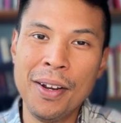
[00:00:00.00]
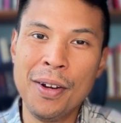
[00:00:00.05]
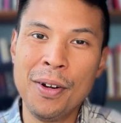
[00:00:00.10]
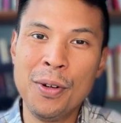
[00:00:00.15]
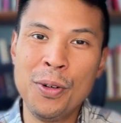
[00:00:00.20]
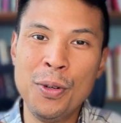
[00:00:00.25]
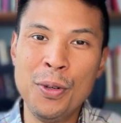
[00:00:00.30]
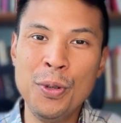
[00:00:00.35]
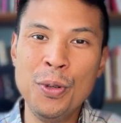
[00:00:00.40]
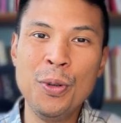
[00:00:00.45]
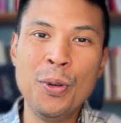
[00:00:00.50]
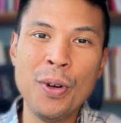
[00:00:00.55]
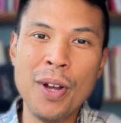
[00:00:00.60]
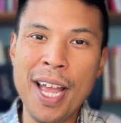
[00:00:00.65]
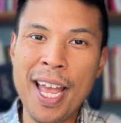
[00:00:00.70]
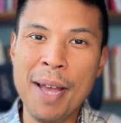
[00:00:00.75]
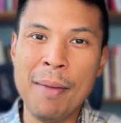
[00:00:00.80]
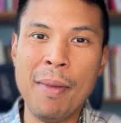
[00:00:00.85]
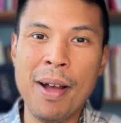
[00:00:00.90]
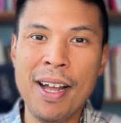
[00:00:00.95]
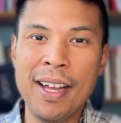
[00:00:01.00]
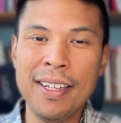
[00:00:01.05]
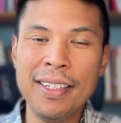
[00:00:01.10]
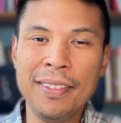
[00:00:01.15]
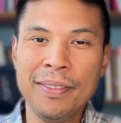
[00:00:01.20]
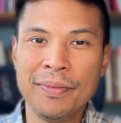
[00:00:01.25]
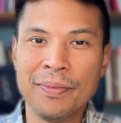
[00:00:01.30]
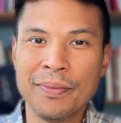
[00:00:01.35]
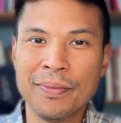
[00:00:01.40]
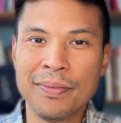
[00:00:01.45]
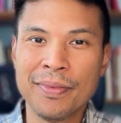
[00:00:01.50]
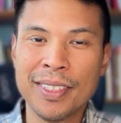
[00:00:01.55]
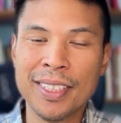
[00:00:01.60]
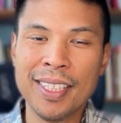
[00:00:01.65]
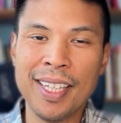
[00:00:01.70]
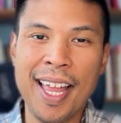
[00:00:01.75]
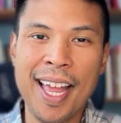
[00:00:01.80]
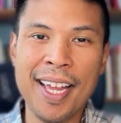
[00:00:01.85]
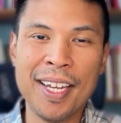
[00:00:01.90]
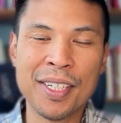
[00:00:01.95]
Who am I?
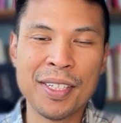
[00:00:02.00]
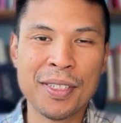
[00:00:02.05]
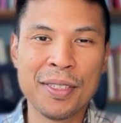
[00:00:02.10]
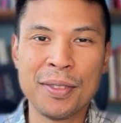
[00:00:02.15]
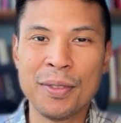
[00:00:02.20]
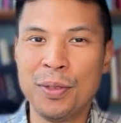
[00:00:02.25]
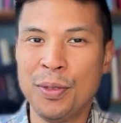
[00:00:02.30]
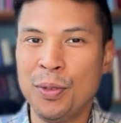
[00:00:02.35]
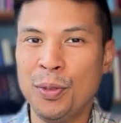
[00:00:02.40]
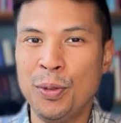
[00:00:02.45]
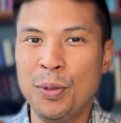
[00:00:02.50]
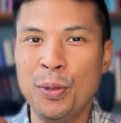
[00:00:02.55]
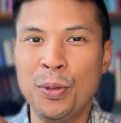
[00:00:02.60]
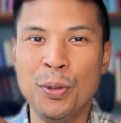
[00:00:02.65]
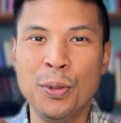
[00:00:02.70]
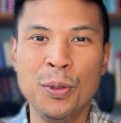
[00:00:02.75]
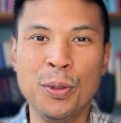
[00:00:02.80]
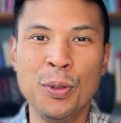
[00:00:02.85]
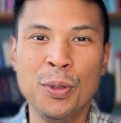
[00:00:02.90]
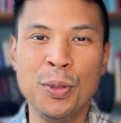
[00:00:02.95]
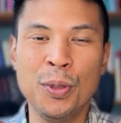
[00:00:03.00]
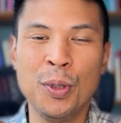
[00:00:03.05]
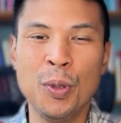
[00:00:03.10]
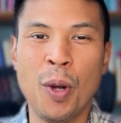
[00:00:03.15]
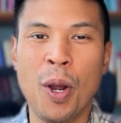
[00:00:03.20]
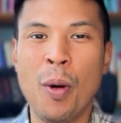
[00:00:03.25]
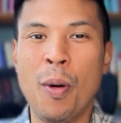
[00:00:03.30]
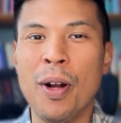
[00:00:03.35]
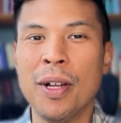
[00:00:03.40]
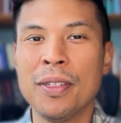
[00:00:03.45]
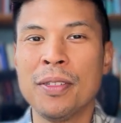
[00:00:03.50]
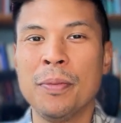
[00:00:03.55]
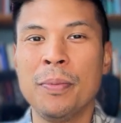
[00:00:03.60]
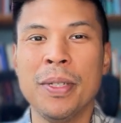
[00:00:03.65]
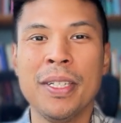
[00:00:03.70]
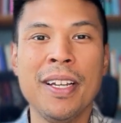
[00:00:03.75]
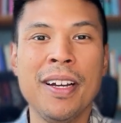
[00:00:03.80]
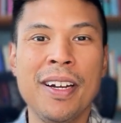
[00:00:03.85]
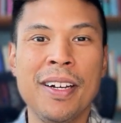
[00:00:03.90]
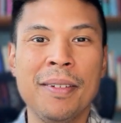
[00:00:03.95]
Slash, who do I want to
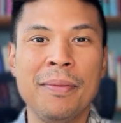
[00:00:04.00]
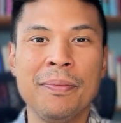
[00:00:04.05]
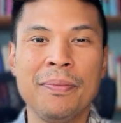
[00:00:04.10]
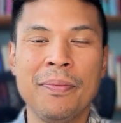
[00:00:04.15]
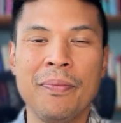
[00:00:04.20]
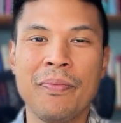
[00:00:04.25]
become?